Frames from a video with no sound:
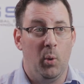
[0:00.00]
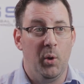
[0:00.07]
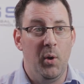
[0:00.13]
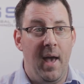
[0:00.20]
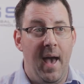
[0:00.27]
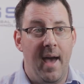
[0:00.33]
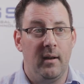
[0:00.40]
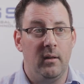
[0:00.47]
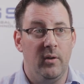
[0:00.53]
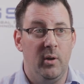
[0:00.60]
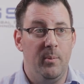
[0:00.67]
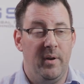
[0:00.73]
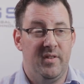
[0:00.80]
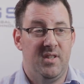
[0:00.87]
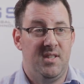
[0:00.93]
where you had a little
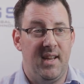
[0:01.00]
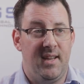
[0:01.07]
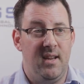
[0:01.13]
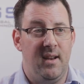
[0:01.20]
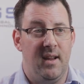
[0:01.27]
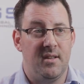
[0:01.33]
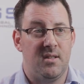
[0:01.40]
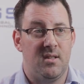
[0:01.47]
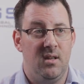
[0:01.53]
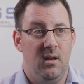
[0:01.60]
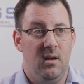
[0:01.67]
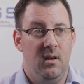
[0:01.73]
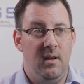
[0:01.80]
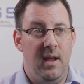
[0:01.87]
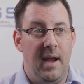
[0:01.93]
bit of stickiness
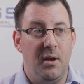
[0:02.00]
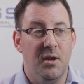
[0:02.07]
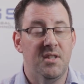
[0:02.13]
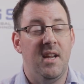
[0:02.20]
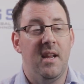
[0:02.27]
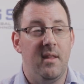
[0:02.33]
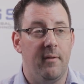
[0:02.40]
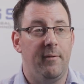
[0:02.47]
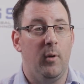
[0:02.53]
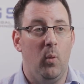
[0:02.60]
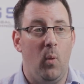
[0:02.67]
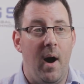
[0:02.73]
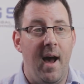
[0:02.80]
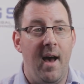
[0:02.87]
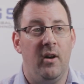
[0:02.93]
and you stay there for a
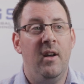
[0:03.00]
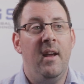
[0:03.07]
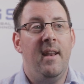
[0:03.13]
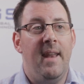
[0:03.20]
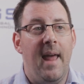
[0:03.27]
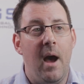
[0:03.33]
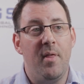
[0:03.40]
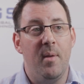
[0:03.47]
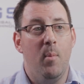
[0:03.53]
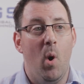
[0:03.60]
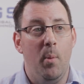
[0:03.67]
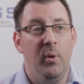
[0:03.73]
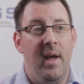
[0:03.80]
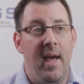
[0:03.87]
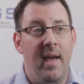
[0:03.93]
while. Now the
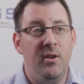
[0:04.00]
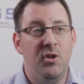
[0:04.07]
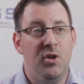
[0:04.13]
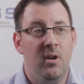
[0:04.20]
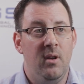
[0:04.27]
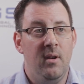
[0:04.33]
mobile edge,